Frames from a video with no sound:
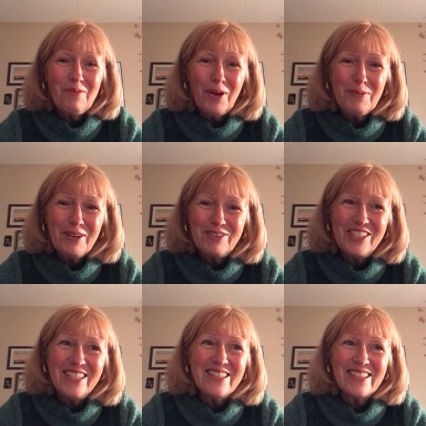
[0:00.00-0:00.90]
And what about
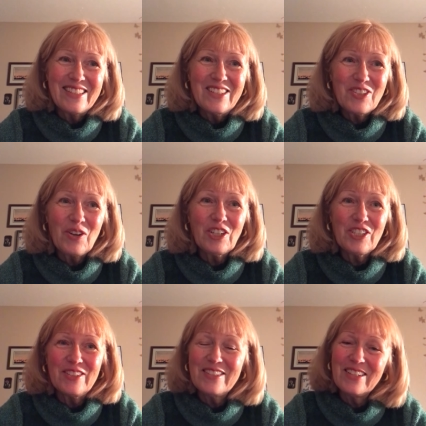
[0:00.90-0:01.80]
Jesus'
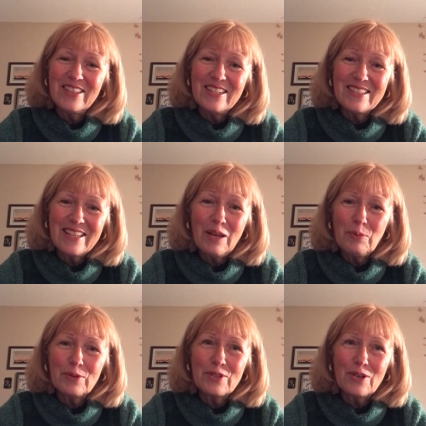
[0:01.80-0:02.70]
instructions to the
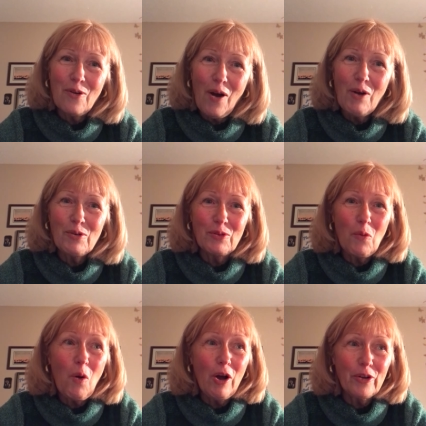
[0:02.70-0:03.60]
disciples to go out on
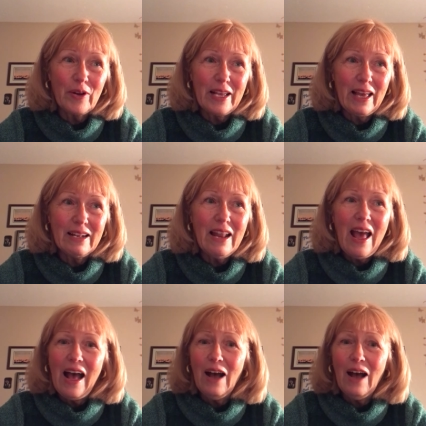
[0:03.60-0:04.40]
the water again